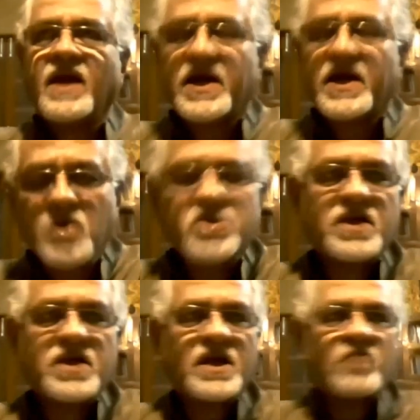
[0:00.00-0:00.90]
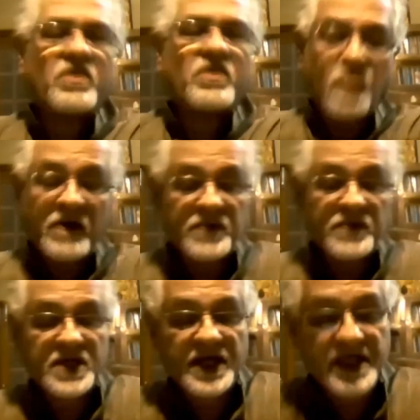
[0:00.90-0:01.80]
associated with one
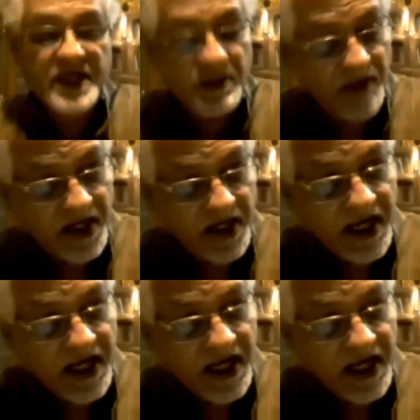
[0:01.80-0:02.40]
particular discipline.